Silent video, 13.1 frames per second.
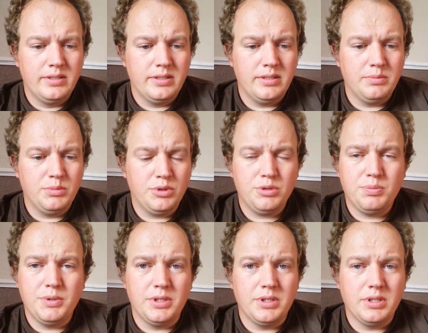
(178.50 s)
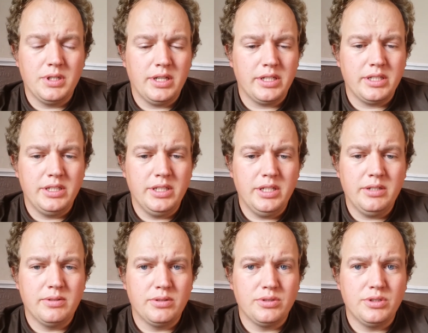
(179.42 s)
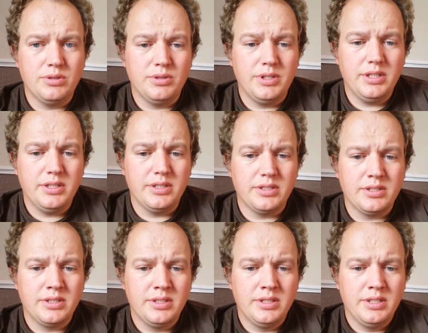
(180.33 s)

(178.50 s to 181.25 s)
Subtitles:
it must be like a year or 2 years,